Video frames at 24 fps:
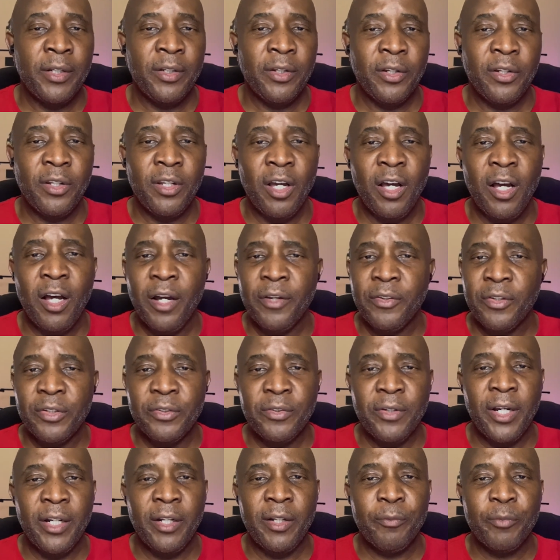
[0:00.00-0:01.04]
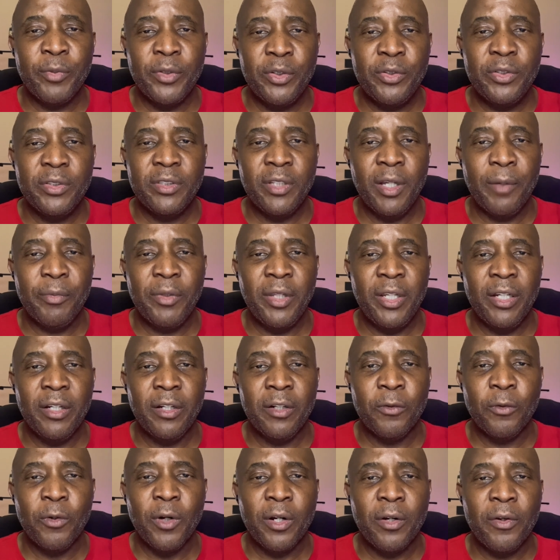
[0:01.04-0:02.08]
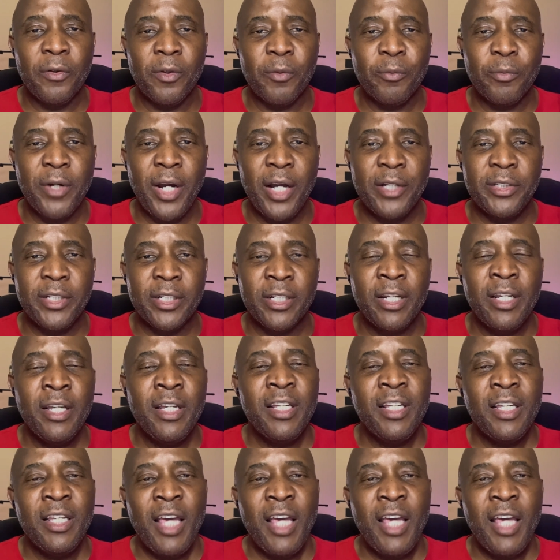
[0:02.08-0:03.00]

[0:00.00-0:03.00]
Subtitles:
your DAW, you're trying to produce something or work on a project,